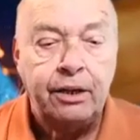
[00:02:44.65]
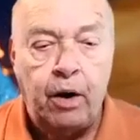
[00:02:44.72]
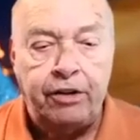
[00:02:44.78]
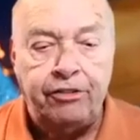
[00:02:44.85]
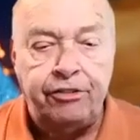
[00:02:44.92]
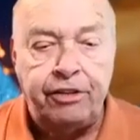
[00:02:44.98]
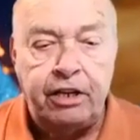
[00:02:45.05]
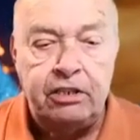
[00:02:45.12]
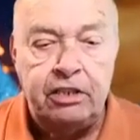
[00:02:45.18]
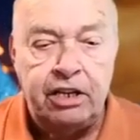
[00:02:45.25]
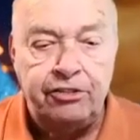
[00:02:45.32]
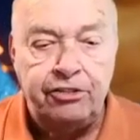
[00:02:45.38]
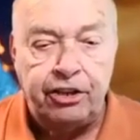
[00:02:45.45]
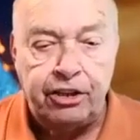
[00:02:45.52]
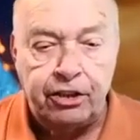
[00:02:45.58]
Western
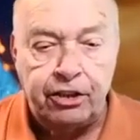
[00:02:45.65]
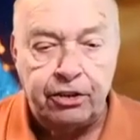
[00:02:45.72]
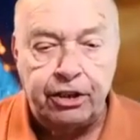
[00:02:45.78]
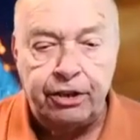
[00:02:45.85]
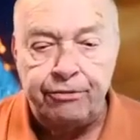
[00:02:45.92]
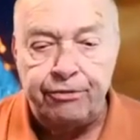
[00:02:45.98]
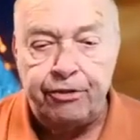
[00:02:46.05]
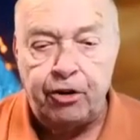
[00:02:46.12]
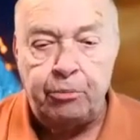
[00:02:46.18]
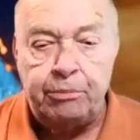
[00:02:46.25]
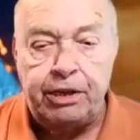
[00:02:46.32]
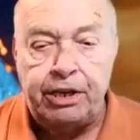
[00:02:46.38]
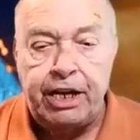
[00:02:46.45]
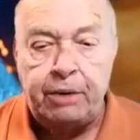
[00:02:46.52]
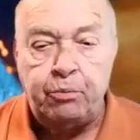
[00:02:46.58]
Digital
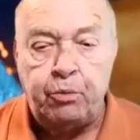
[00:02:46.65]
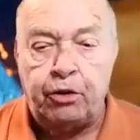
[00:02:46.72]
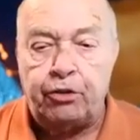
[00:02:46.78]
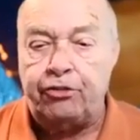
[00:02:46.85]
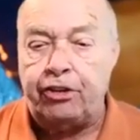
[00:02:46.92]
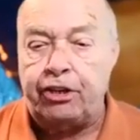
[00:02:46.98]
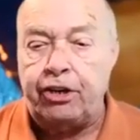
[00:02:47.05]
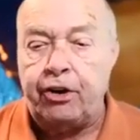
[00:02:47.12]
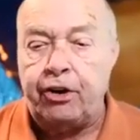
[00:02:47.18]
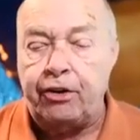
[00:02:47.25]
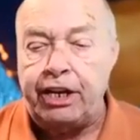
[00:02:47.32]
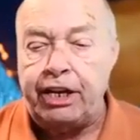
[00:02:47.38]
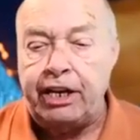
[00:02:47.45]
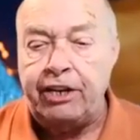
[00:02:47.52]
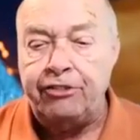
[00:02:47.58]
confirmed the network
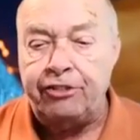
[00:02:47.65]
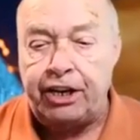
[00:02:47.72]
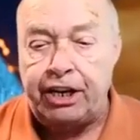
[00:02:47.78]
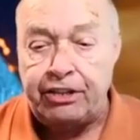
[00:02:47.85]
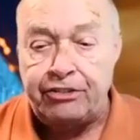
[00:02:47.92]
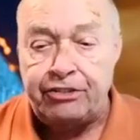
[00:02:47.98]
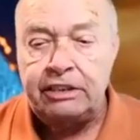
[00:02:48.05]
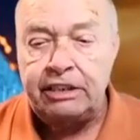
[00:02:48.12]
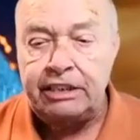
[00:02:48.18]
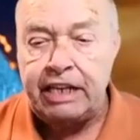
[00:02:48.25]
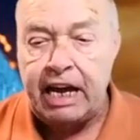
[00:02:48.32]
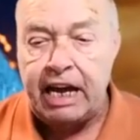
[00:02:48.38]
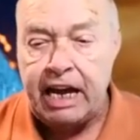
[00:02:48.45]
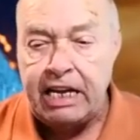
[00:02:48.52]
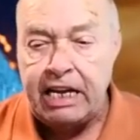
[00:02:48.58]
security incident
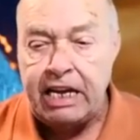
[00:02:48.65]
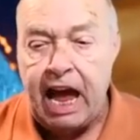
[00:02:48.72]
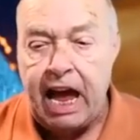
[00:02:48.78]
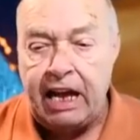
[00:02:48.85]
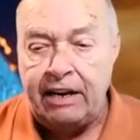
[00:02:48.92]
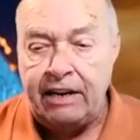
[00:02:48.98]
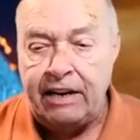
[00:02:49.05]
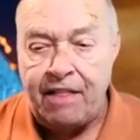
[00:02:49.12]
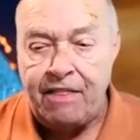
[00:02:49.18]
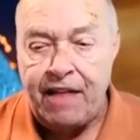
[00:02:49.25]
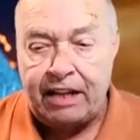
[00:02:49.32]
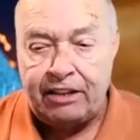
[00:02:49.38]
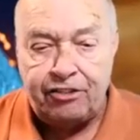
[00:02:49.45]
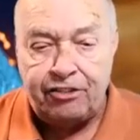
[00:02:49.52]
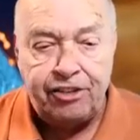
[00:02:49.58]
today and
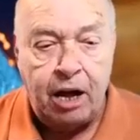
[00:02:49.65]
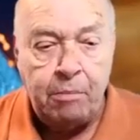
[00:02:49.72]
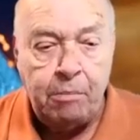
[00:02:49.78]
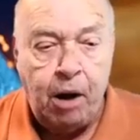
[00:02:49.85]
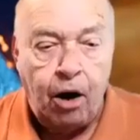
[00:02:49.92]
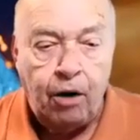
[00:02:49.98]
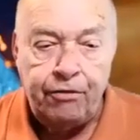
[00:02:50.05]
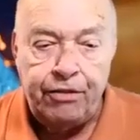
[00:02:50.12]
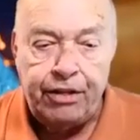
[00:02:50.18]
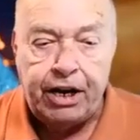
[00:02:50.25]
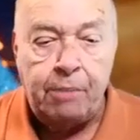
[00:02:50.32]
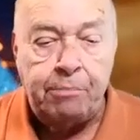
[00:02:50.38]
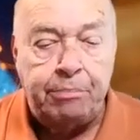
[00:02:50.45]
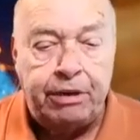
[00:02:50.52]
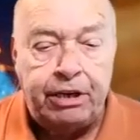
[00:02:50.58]
that some of the
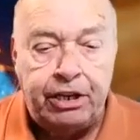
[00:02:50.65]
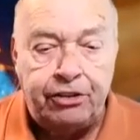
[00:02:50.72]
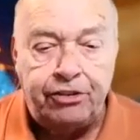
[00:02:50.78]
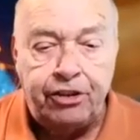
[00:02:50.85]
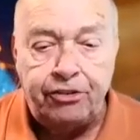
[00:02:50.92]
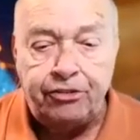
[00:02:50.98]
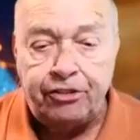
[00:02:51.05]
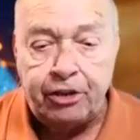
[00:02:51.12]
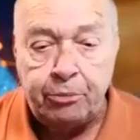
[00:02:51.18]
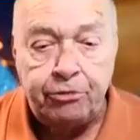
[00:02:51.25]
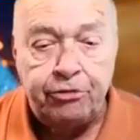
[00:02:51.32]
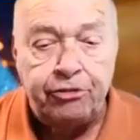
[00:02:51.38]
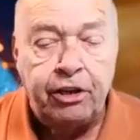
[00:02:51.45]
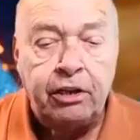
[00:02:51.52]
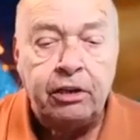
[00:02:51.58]
company's
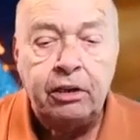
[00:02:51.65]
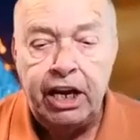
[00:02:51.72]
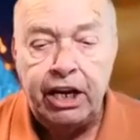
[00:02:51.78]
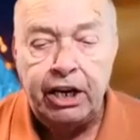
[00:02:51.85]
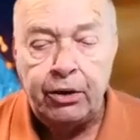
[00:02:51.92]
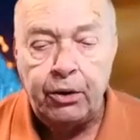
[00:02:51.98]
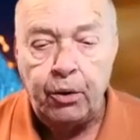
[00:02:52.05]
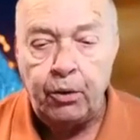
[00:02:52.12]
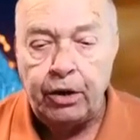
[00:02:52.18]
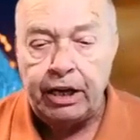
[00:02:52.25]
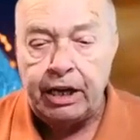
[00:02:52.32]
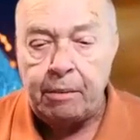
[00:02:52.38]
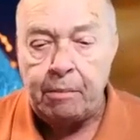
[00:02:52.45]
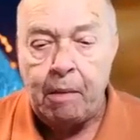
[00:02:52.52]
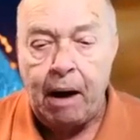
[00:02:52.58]
systems,
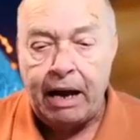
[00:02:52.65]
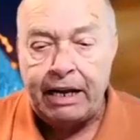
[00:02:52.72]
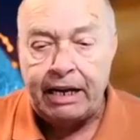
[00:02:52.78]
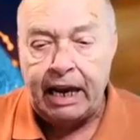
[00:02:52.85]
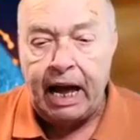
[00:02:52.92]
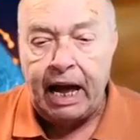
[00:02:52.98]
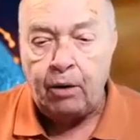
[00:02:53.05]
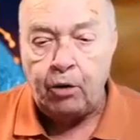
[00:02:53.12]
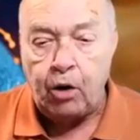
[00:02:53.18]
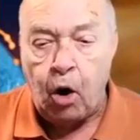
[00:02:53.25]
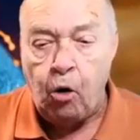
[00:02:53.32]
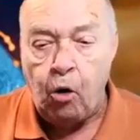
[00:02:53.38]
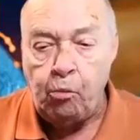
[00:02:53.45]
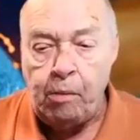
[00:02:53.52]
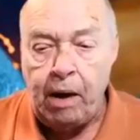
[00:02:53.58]
including My Cloud
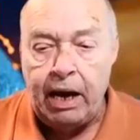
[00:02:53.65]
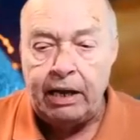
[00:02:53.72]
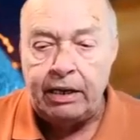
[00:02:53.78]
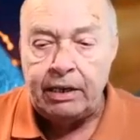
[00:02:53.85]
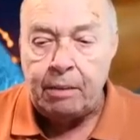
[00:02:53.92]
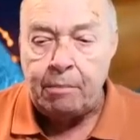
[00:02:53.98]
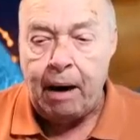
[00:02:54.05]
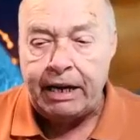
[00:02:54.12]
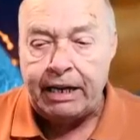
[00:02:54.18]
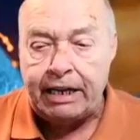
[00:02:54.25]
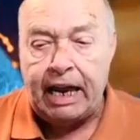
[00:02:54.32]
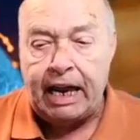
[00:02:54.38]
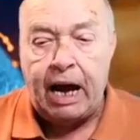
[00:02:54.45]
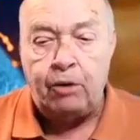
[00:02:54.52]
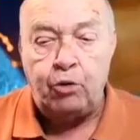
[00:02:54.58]
Home and My
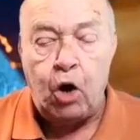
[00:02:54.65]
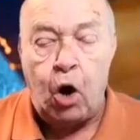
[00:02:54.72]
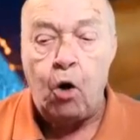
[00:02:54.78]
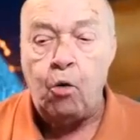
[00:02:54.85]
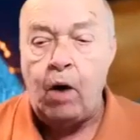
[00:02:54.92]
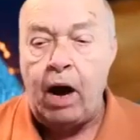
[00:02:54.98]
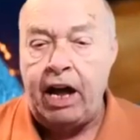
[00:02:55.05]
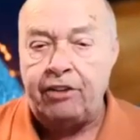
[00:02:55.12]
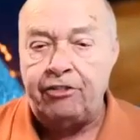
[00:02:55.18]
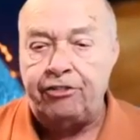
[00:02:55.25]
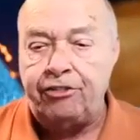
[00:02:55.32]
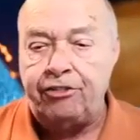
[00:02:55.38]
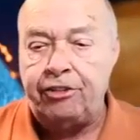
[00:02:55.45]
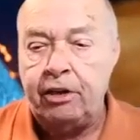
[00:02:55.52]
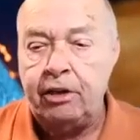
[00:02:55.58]
Cloud
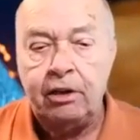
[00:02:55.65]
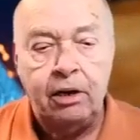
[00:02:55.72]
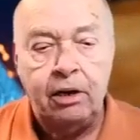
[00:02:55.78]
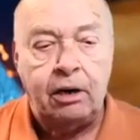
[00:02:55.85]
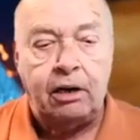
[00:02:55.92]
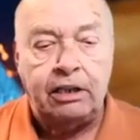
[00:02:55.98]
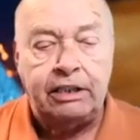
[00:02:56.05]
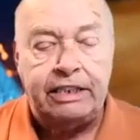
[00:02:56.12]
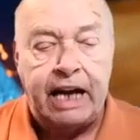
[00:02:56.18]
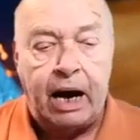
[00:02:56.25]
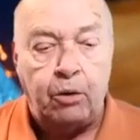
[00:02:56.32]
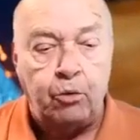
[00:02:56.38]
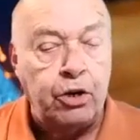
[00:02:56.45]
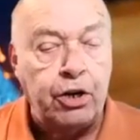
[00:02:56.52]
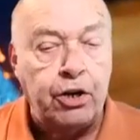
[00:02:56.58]
OS, are
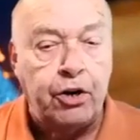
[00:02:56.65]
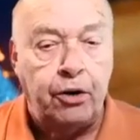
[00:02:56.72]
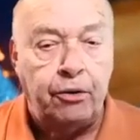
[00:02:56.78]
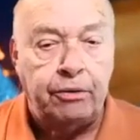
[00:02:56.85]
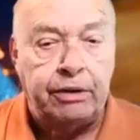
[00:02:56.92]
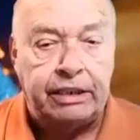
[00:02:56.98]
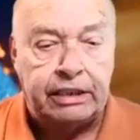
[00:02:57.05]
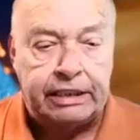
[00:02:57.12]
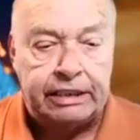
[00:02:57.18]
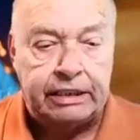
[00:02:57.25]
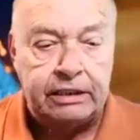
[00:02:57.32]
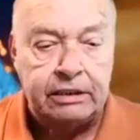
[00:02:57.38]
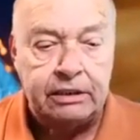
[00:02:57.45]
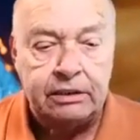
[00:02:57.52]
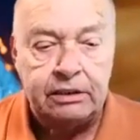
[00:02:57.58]
down
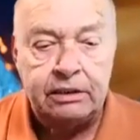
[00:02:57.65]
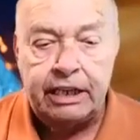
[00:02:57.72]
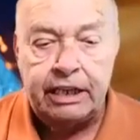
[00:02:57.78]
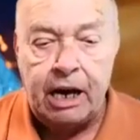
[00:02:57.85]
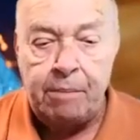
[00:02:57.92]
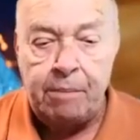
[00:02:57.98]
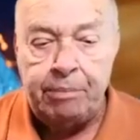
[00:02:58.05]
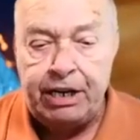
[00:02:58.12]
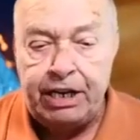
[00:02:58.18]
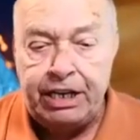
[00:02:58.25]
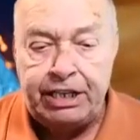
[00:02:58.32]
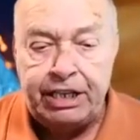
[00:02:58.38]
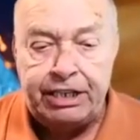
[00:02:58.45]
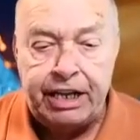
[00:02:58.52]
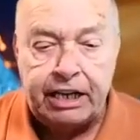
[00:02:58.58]
currently. The
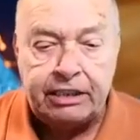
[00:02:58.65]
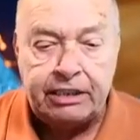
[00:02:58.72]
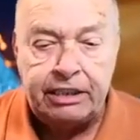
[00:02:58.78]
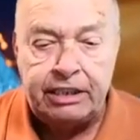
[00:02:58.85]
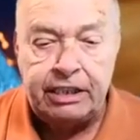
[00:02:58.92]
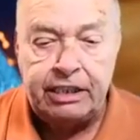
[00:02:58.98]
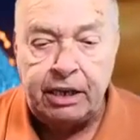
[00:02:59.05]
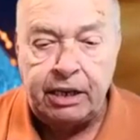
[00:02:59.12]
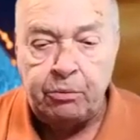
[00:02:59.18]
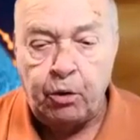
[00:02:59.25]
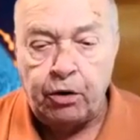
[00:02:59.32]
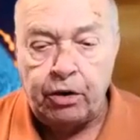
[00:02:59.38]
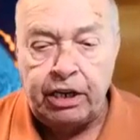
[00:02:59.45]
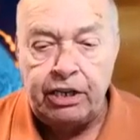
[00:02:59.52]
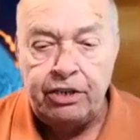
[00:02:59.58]
company detected the
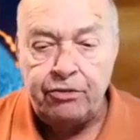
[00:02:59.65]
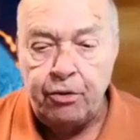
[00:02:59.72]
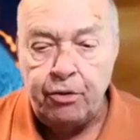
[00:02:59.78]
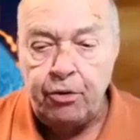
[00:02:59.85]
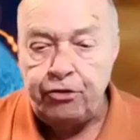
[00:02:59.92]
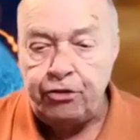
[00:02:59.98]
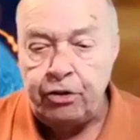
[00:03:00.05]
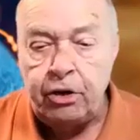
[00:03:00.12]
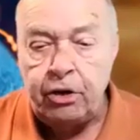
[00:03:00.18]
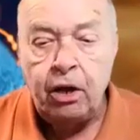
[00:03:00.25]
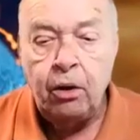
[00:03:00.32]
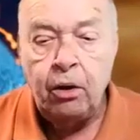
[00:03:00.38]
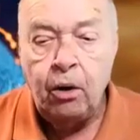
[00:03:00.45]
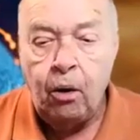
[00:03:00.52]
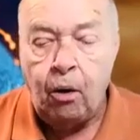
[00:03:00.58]
network intrusion
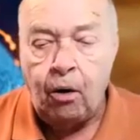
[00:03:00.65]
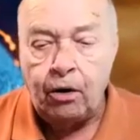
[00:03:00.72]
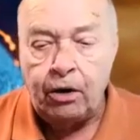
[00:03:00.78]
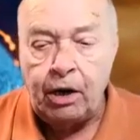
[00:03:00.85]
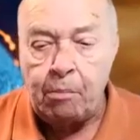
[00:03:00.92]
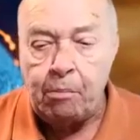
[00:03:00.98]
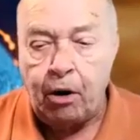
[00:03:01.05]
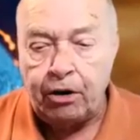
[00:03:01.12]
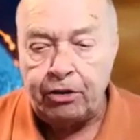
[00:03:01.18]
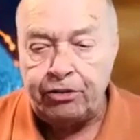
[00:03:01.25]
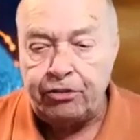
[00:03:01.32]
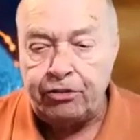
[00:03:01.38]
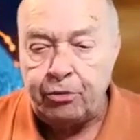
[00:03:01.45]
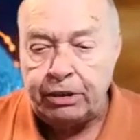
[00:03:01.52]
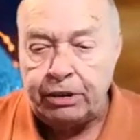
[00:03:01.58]
on
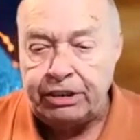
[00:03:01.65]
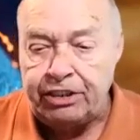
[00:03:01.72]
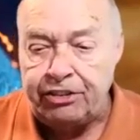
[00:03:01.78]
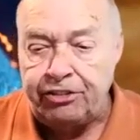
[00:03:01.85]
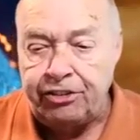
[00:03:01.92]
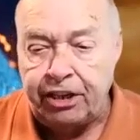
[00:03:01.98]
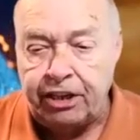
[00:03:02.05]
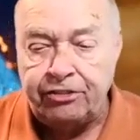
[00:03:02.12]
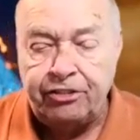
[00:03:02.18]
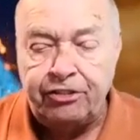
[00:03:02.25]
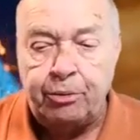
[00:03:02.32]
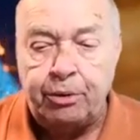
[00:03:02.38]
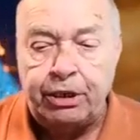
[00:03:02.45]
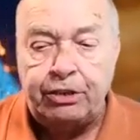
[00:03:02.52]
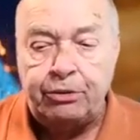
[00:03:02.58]
March 26,
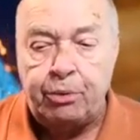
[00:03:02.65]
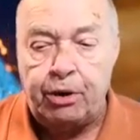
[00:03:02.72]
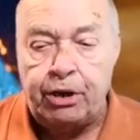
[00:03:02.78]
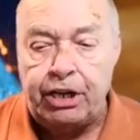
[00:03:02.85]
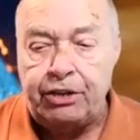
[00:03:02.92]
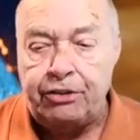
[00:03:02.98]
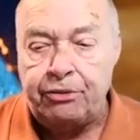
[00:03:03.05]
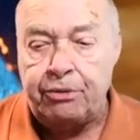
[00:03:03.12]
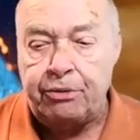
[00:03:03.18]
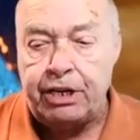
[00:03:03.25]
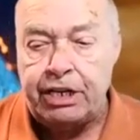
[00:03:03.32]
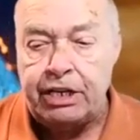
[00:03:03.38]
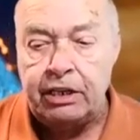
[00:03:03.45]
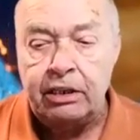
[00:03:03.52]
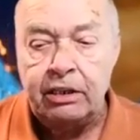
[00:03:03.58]

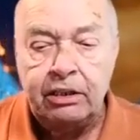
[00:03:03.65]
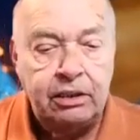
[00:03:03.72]
2023.